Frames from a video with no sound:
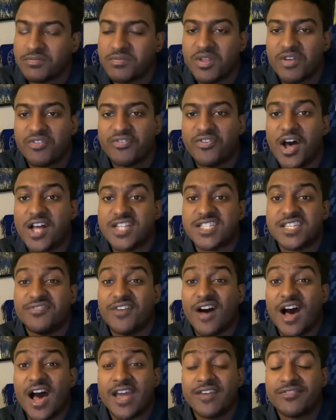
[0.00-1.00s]

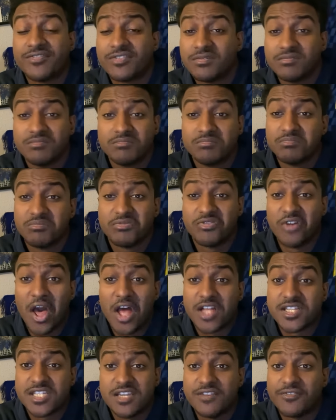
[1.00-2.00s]
35,
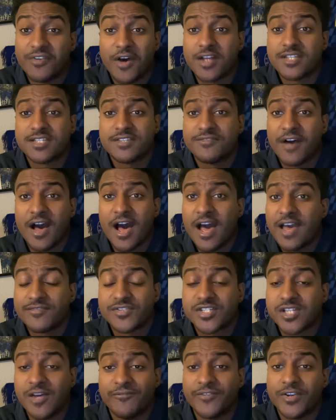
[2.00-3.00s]

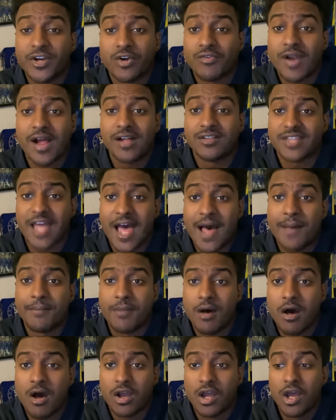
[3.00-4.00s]
something around that
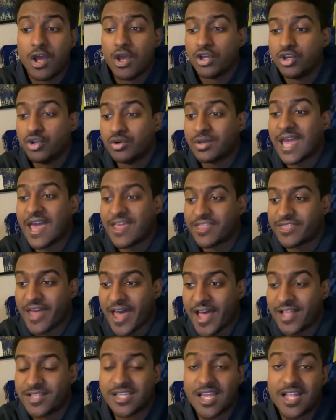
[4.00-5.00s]
mark. You get
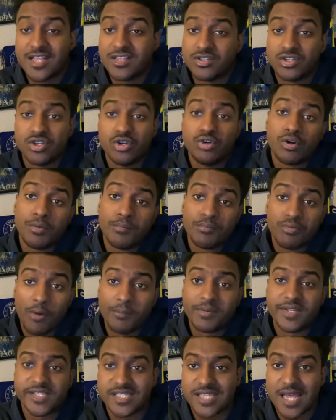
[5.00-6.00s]
that and you can
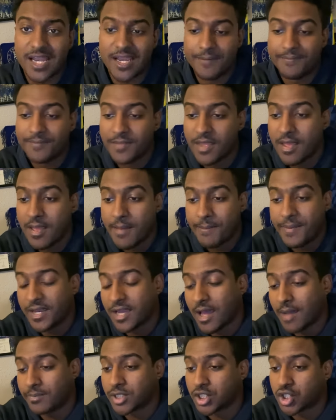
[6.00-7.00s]
probably sell him.
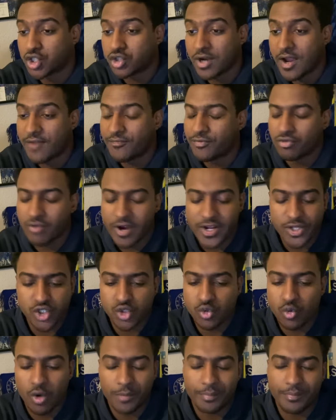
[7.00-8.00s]
Big up to Trev, great
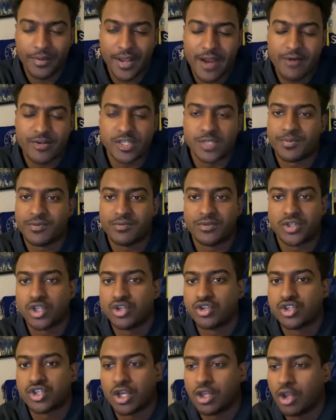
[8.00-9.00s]
squad player. He's
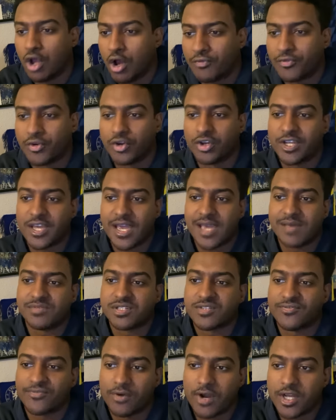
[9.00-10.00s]
produced a lot of good
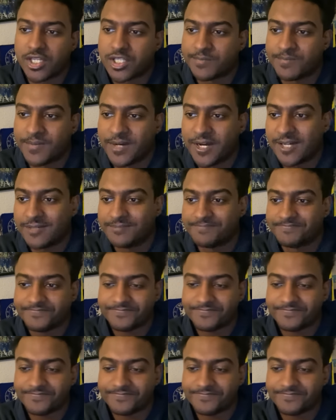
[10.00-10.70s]
games for us, but